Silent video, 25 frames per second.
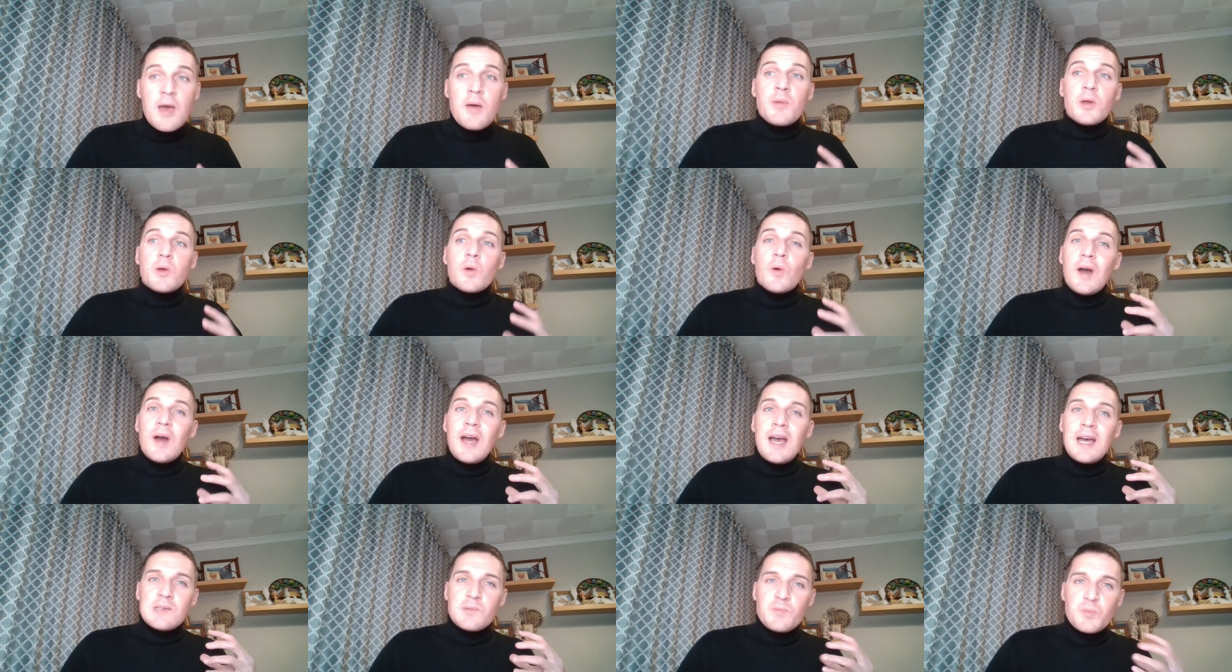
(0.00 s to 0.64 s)
but
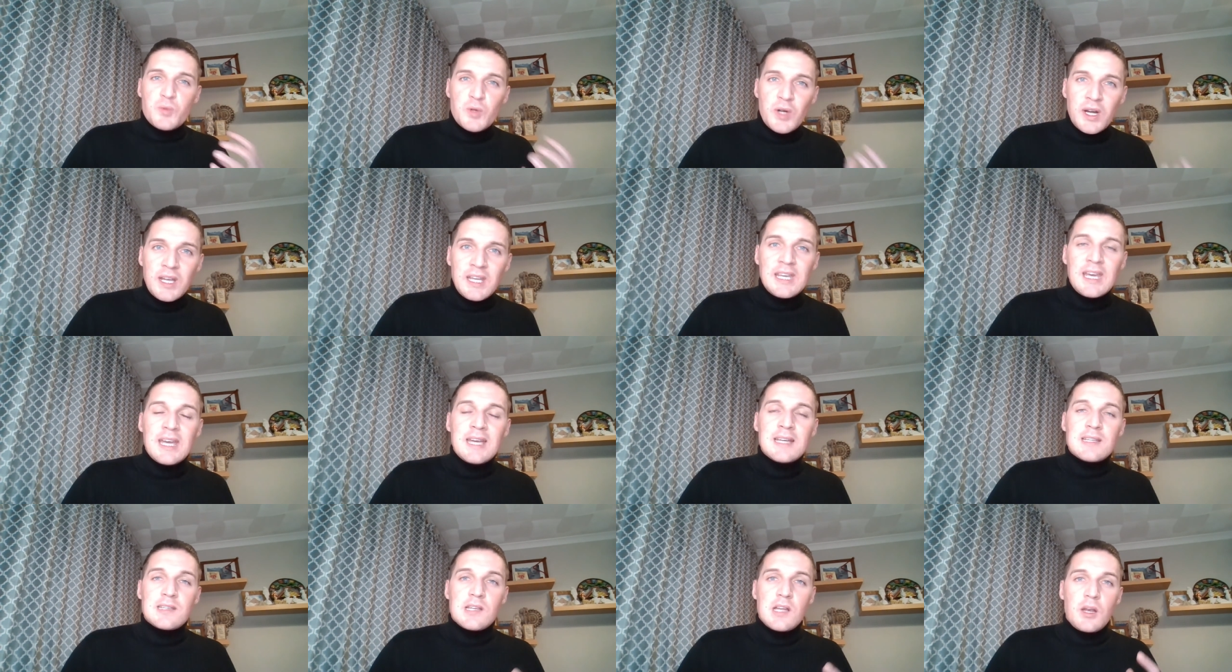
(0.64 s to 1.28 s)
your hair's
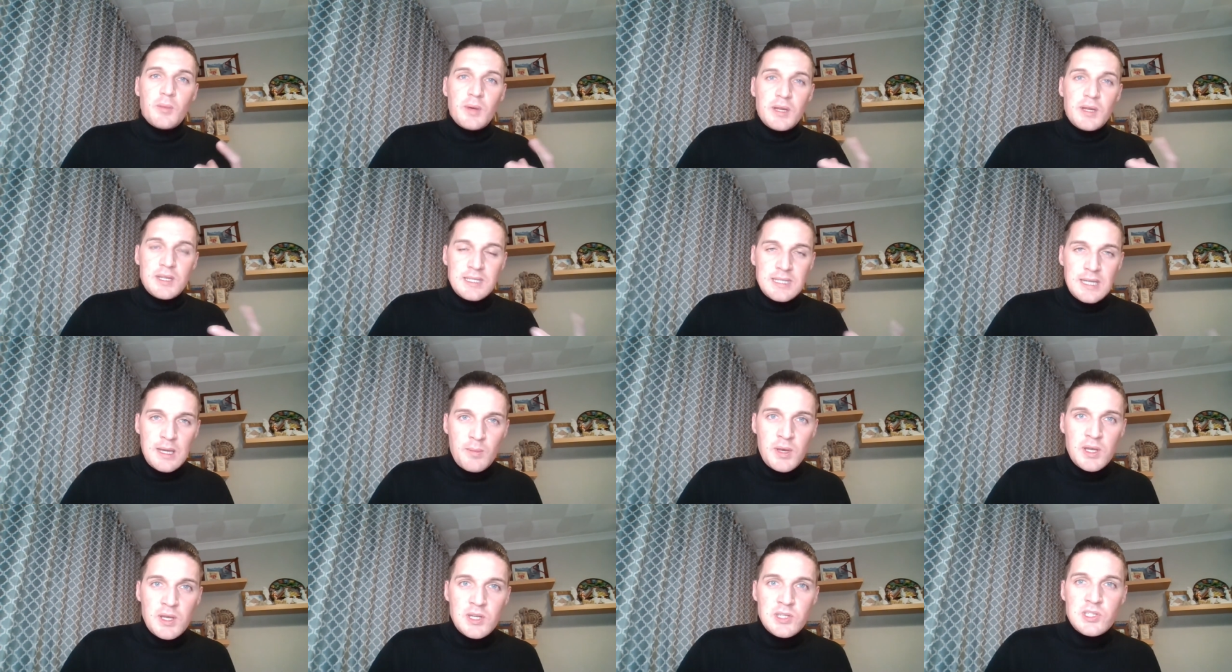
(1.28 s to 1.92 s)
breaking, it's a little bit
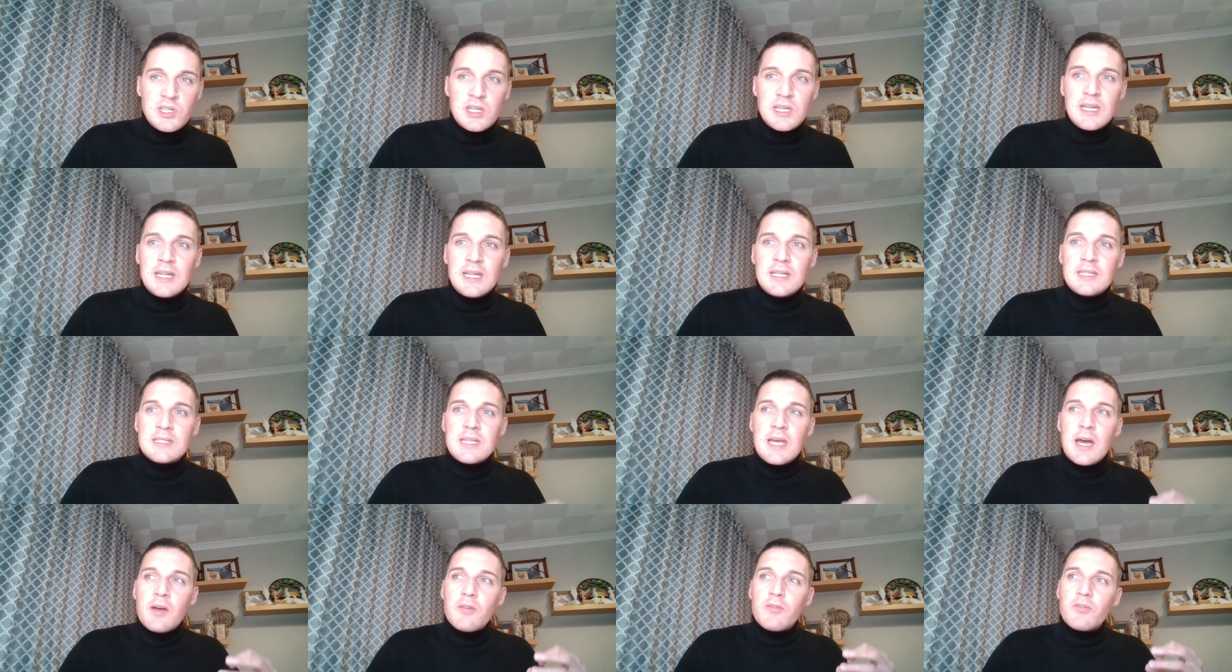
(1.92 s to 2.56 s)
damaged, it
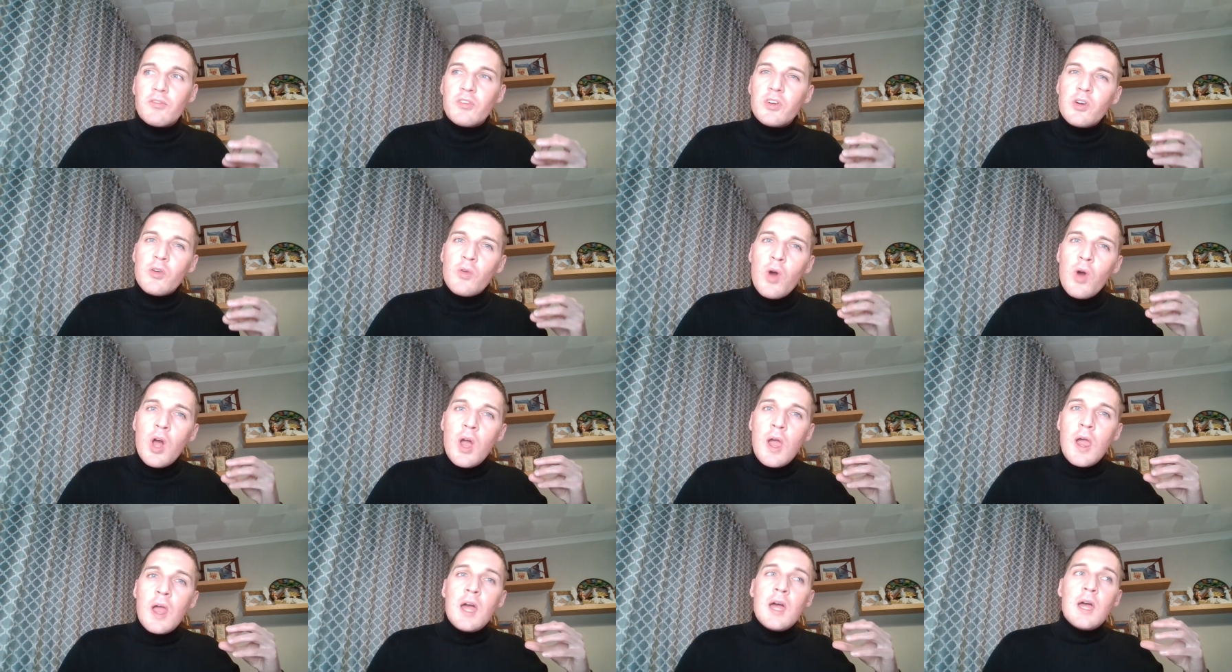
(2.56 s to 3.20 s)
needs that real
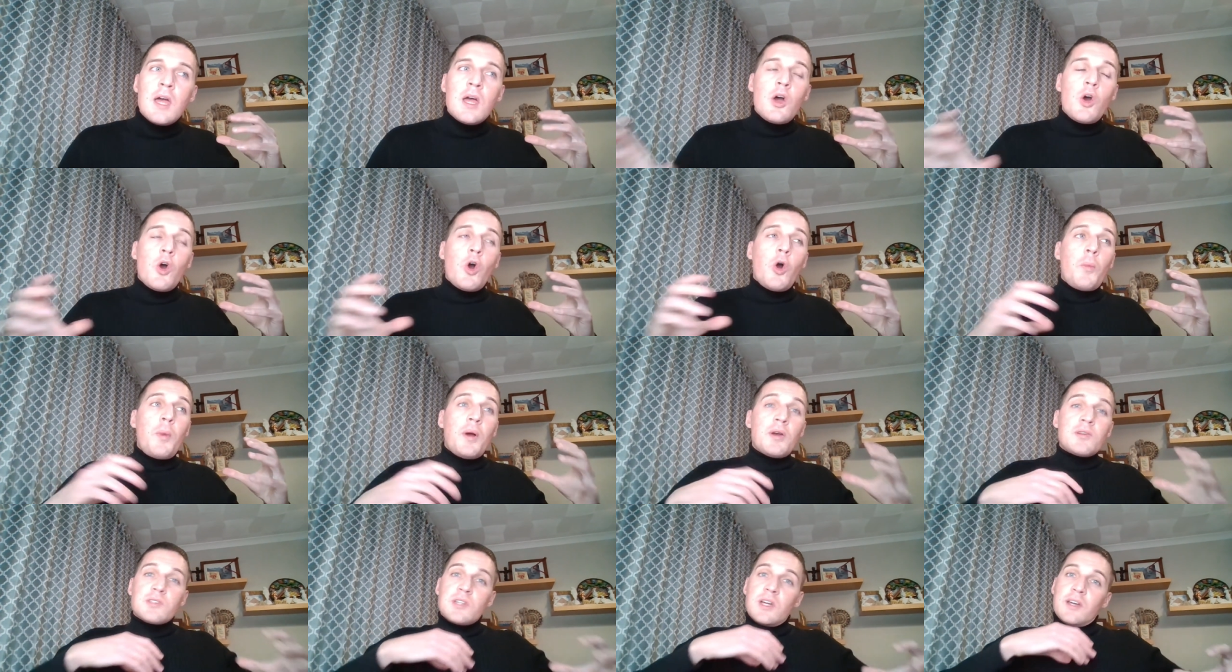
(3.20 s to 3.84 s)

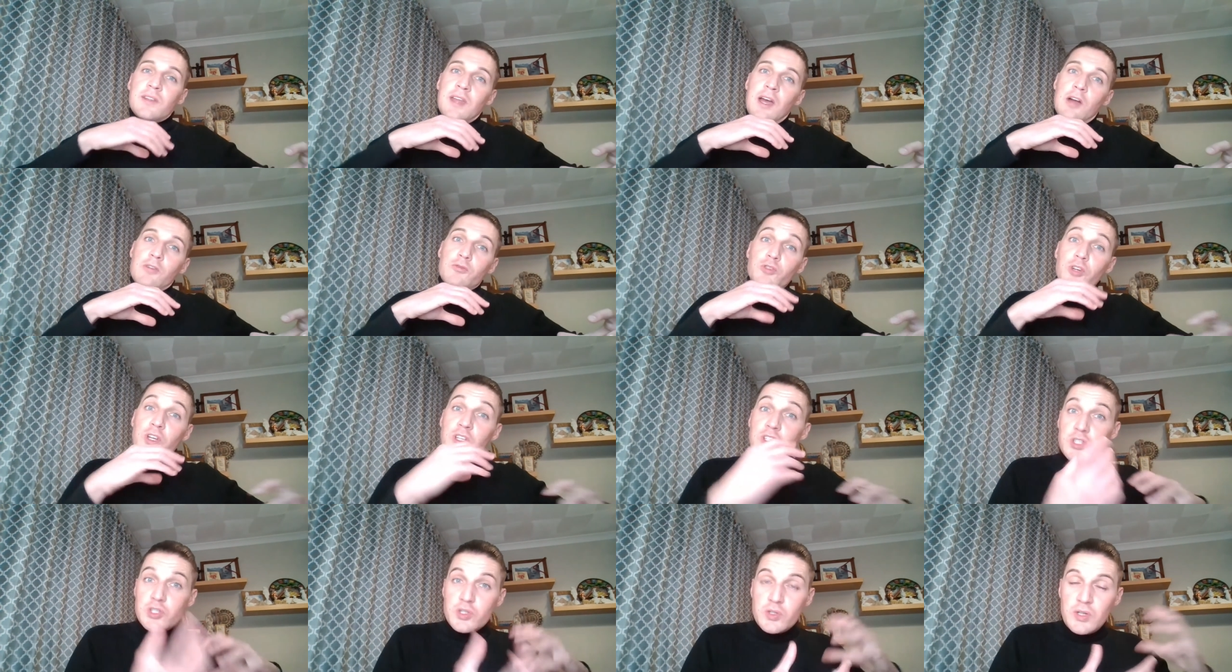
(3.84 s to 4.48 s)
almost like that
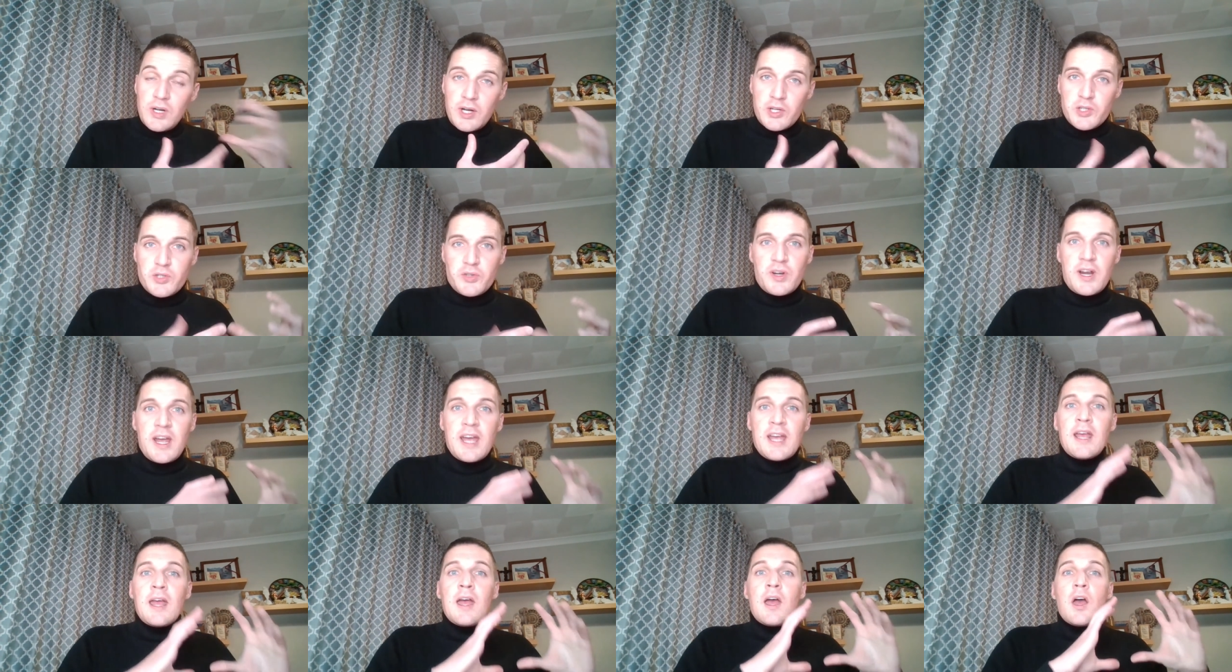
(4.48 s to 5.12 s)

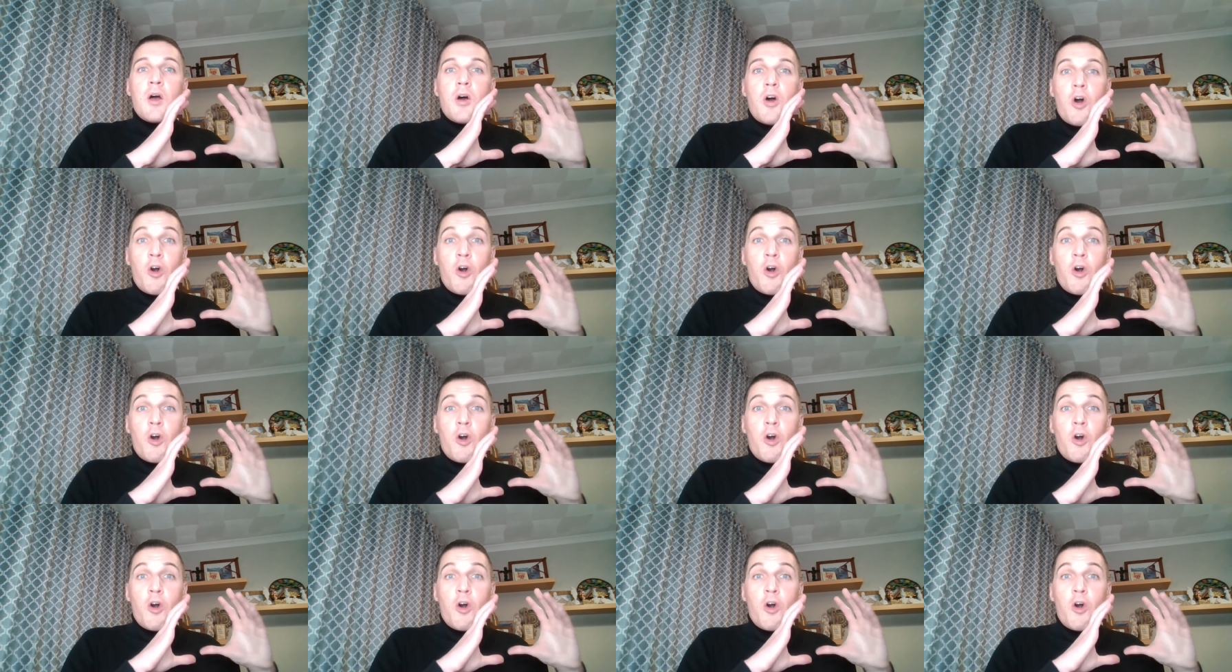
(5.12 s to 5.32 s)
restructuring